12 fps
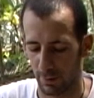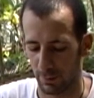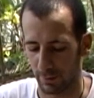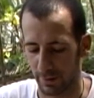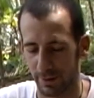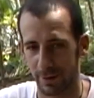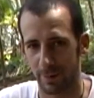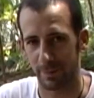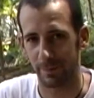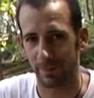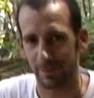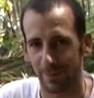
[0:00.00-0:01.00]
Okay,
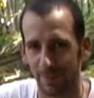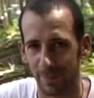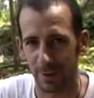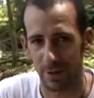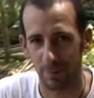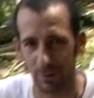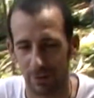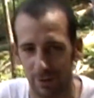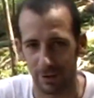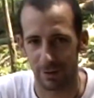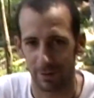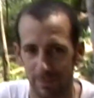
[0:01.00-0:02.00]
my name is
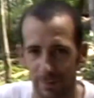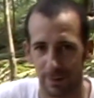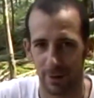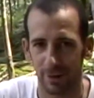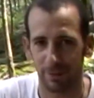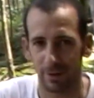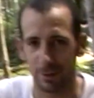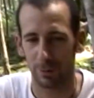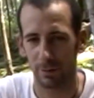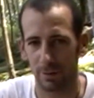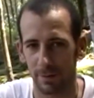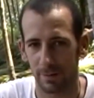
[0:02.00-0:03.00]
David
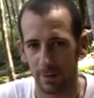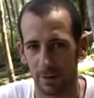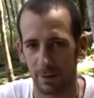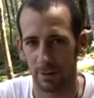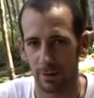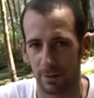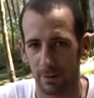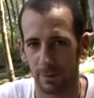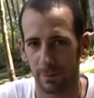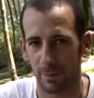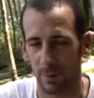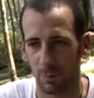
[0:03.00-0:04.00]
Lutz, and
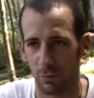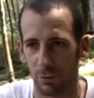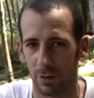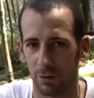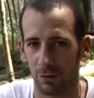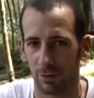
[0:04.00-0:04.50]
I'm French.